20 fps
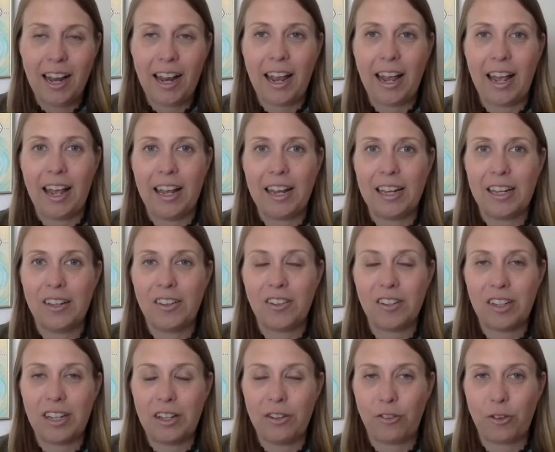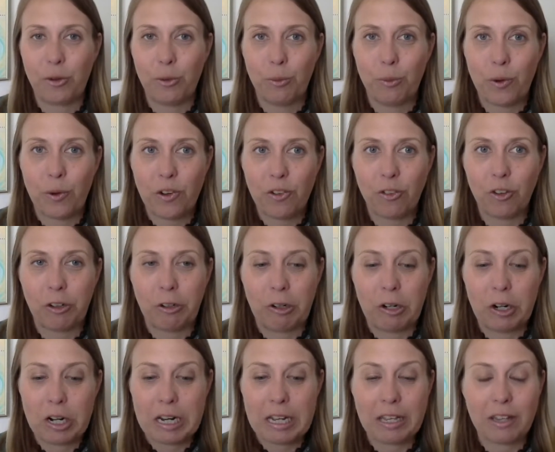And as the
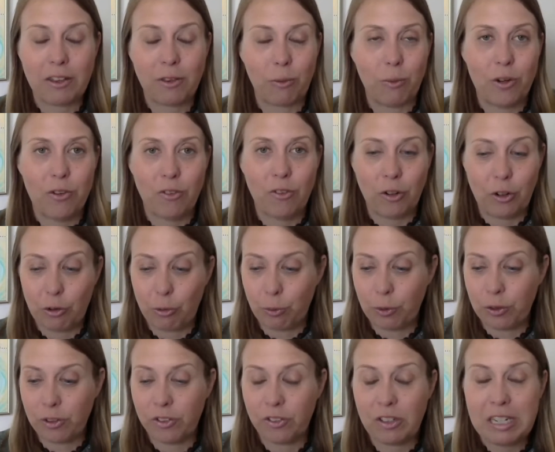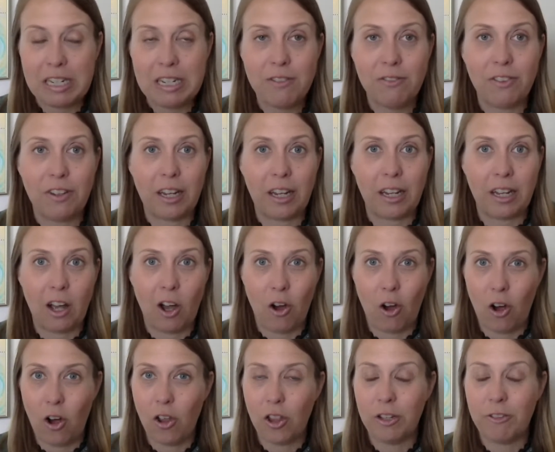river is receiving
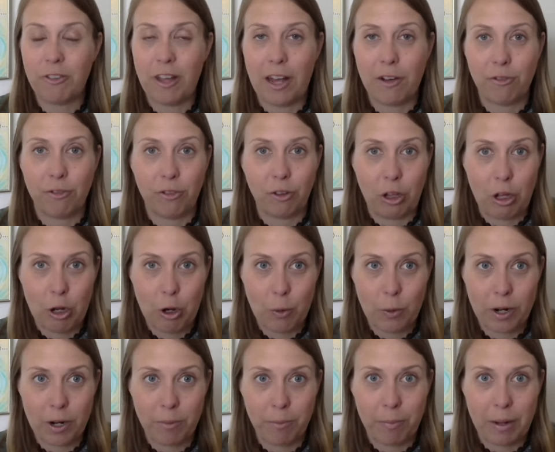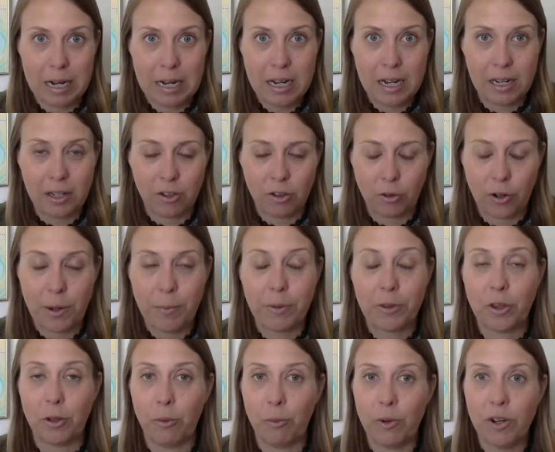all of that flow and abundance, right?
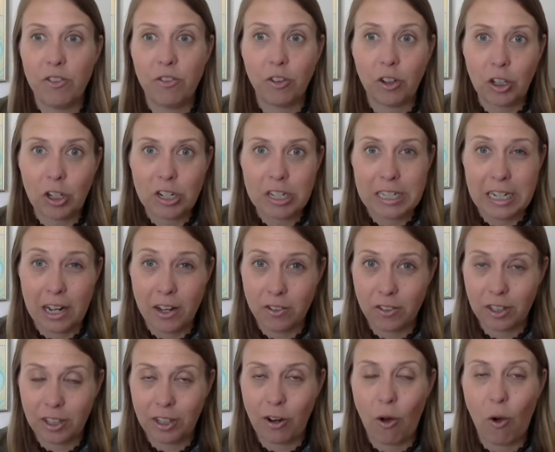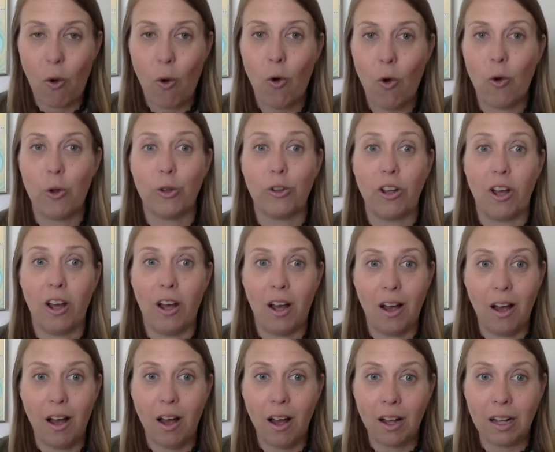But the river doesn't hold
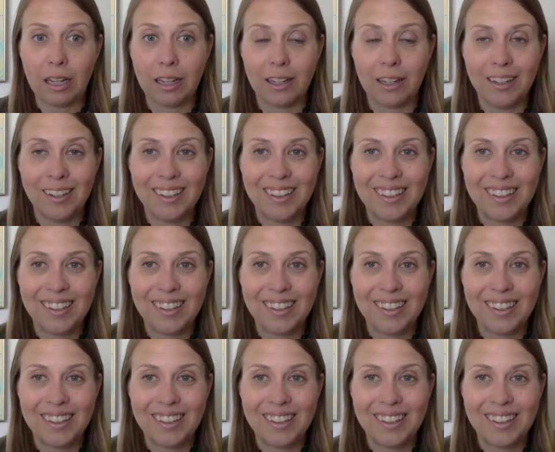on